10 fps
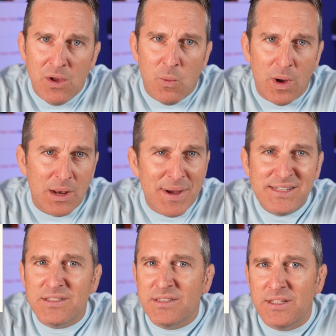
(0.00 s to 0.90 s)
While it might
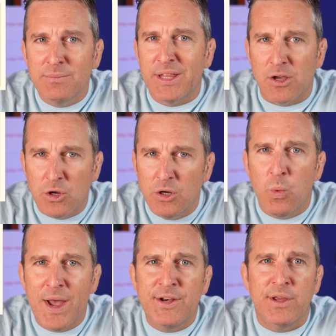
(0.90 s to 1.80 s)
seem like a good
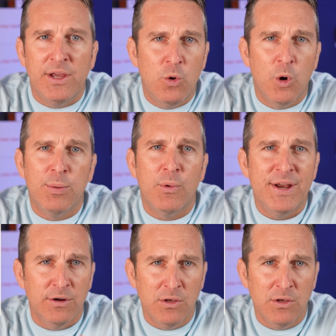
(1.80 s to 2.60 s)
way to incorporate your